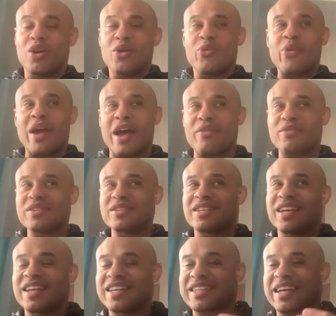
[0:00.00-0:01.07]
We haven't
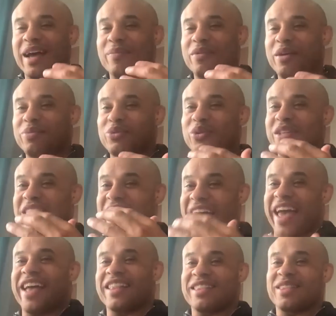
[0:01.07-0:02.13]
seen this Khabib to the
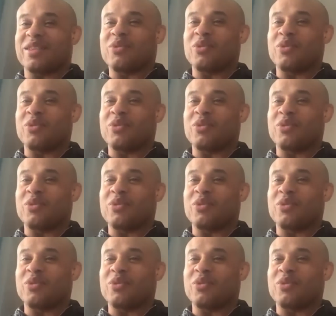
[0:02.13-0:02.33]
end.